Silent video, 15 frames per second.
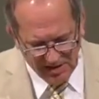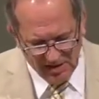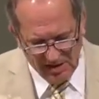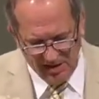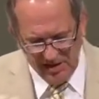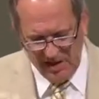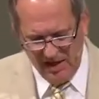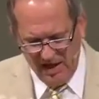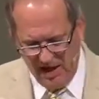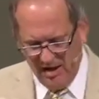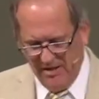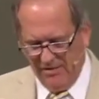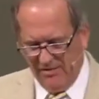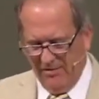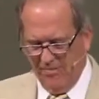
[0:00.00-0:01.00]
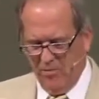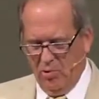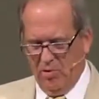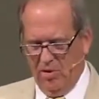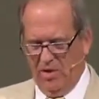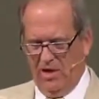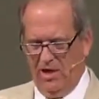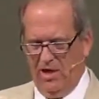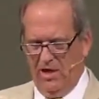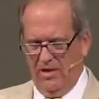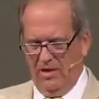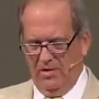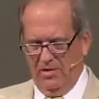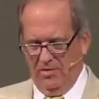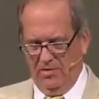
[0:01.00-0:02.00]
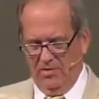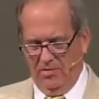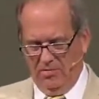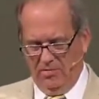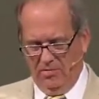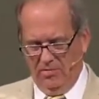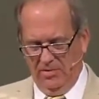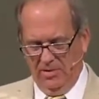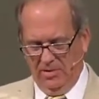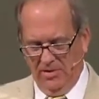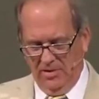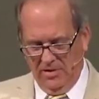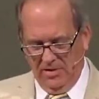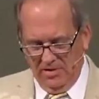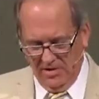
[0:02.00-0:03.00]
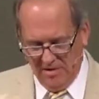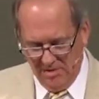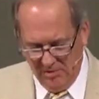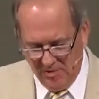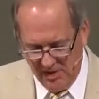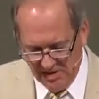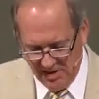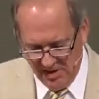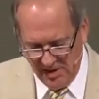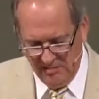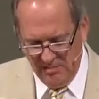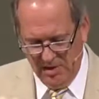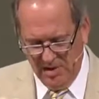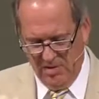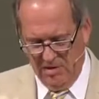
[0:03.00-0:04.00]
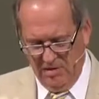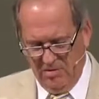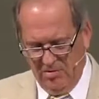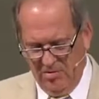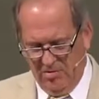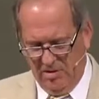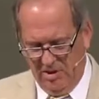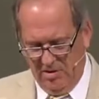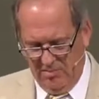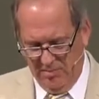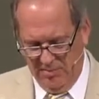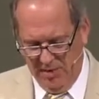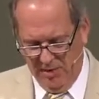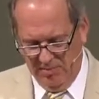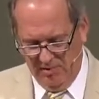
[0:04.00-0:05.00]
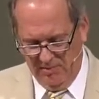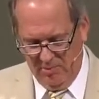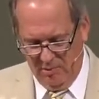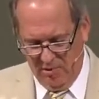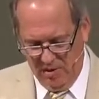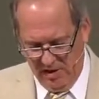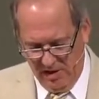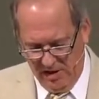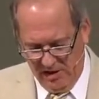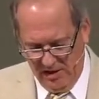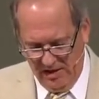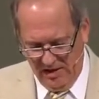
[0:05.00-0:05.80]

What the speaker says: to lay hands on Mordecai alone. So as they had made known to him the people of Mordecai,